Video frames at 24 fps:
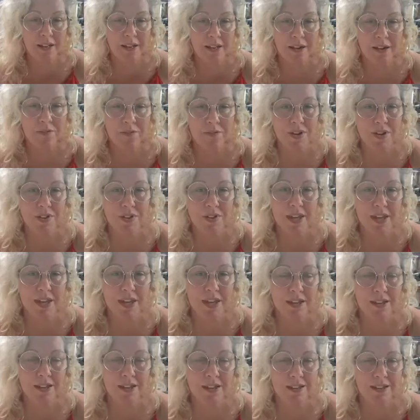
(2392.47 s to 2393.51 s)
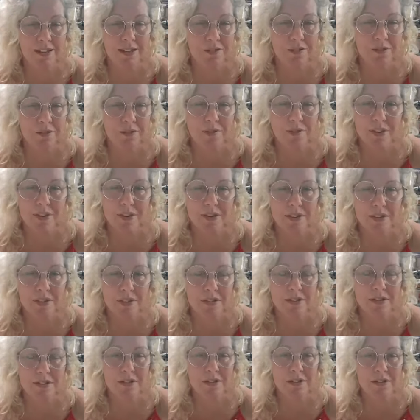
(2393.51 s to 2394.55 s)
everything
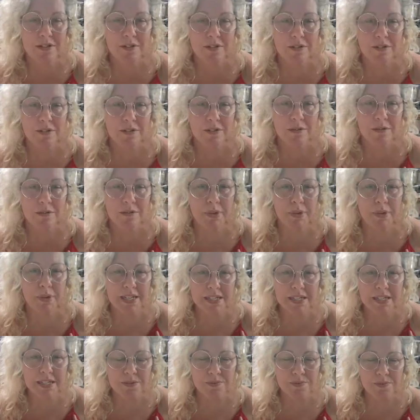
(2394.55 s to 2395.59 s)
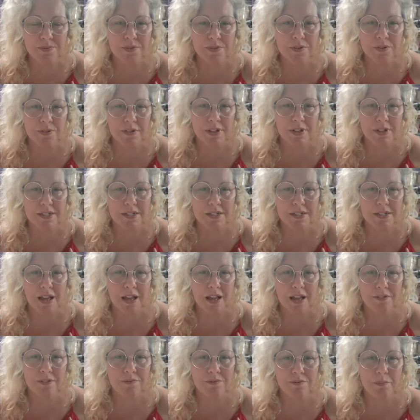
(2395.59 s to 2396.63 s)
feels peaceful
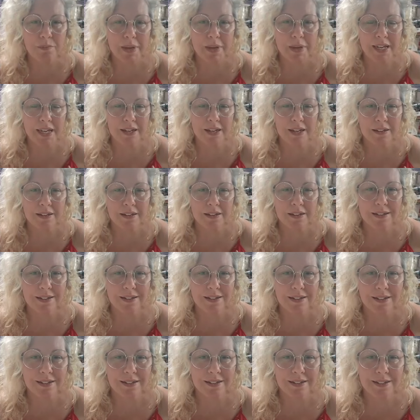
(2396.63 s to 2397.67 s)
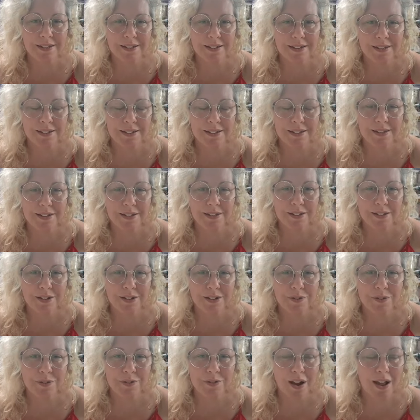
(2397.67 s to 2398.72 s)
inside of me.
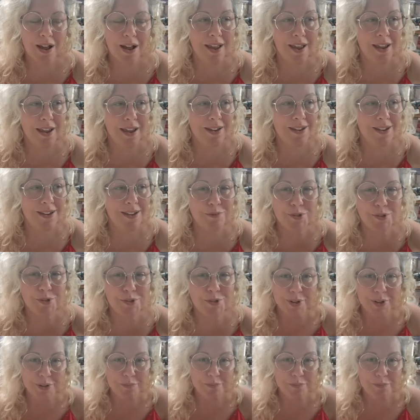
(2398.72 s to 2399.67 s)
when I am doing